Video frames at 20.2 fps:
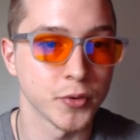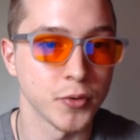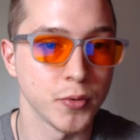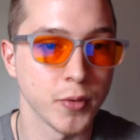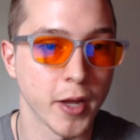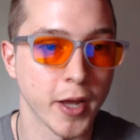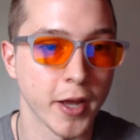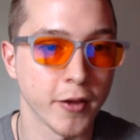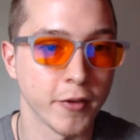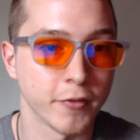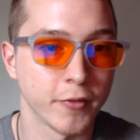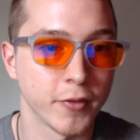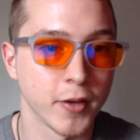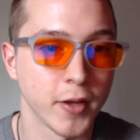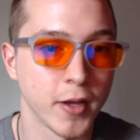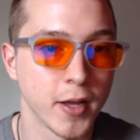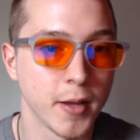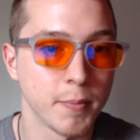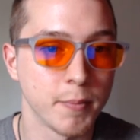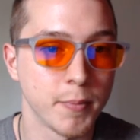who have
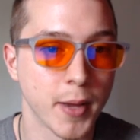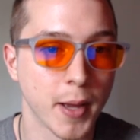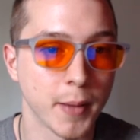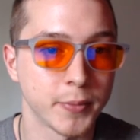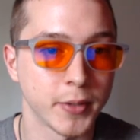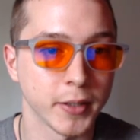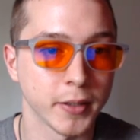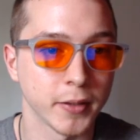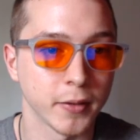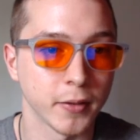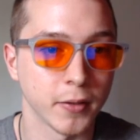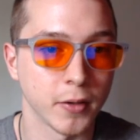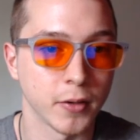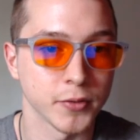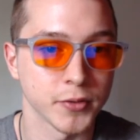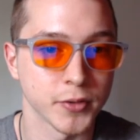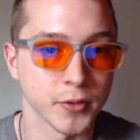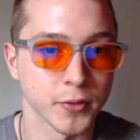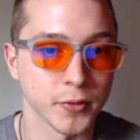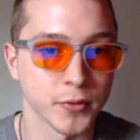peptic
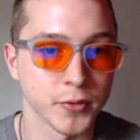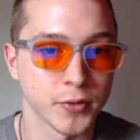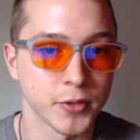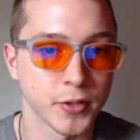ulcers.